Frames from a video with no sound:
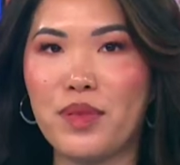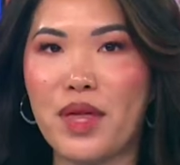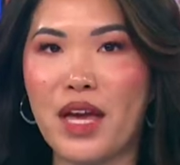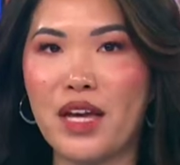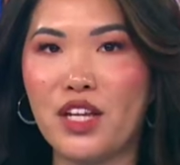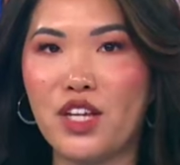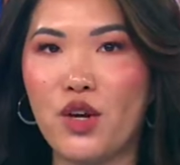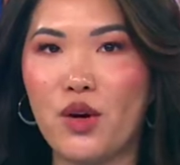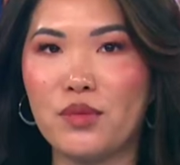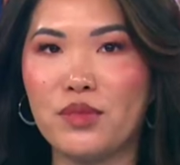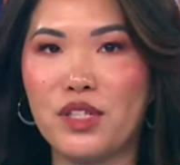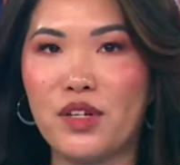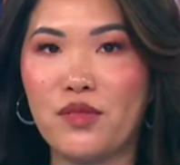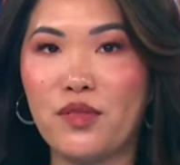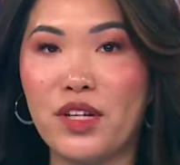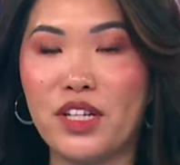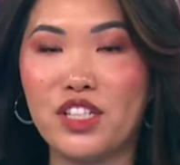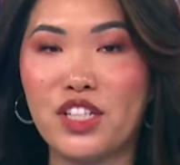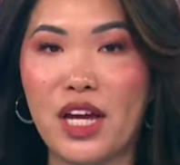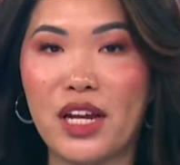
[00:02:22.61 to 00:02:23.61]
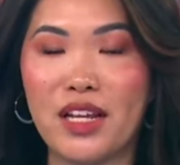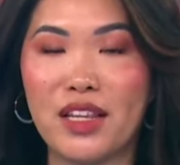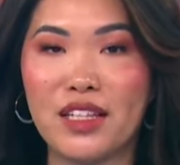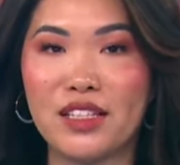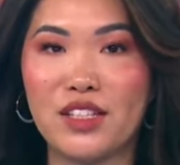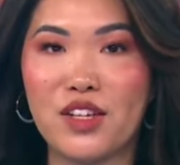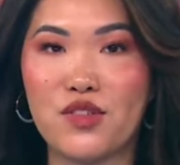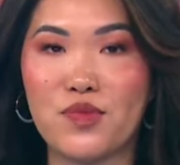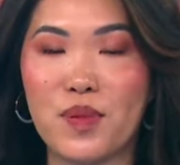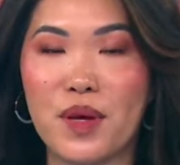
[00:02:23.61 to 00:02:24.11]
thank you. I'm Tiffany Chan, and this has
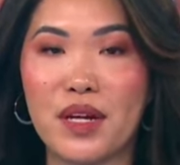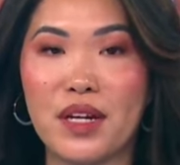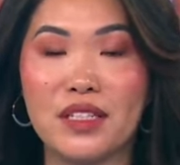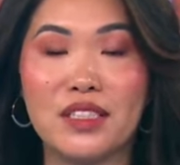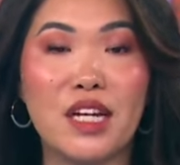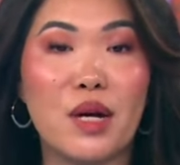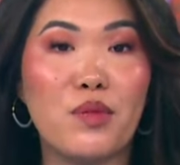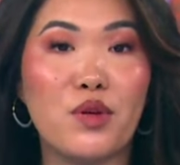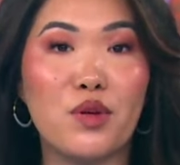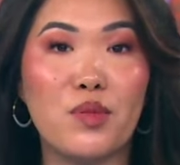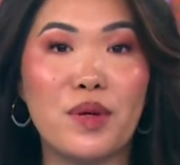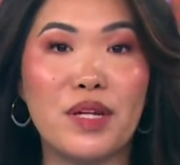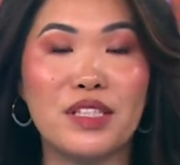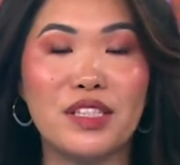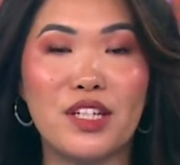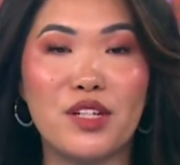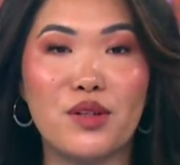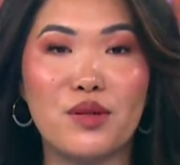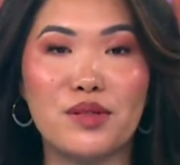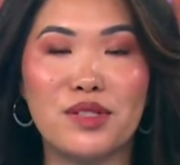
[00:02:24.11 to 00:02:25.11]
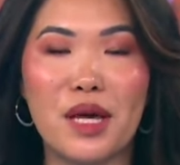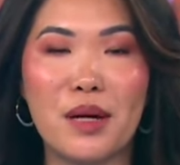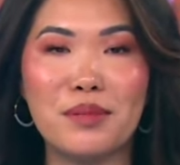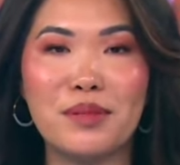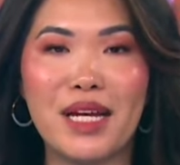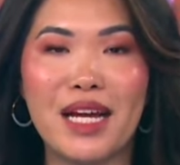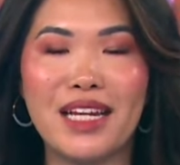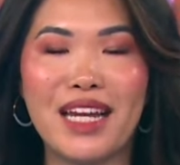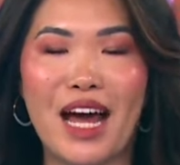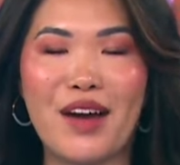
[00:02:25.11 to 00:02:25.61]
been a WBZ News Update.
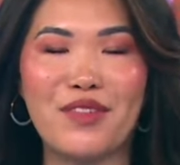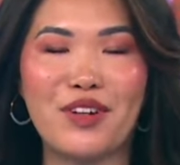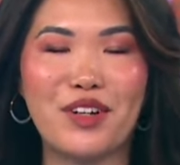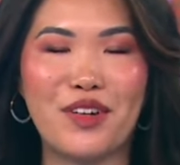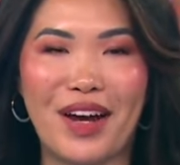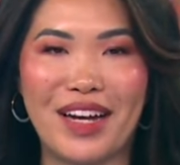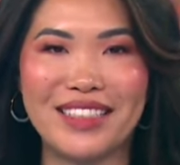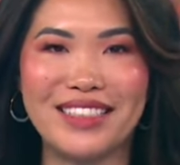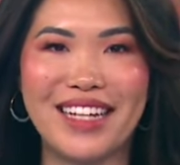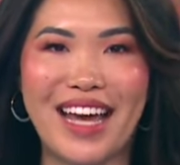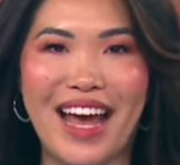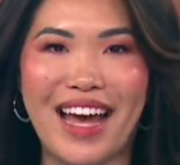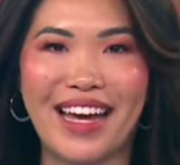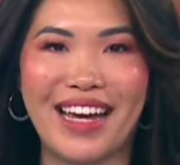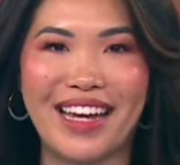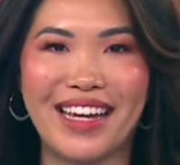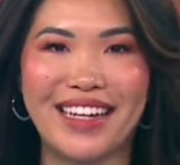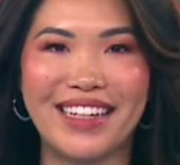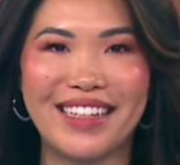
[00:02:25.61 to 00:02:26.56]
Have a great day.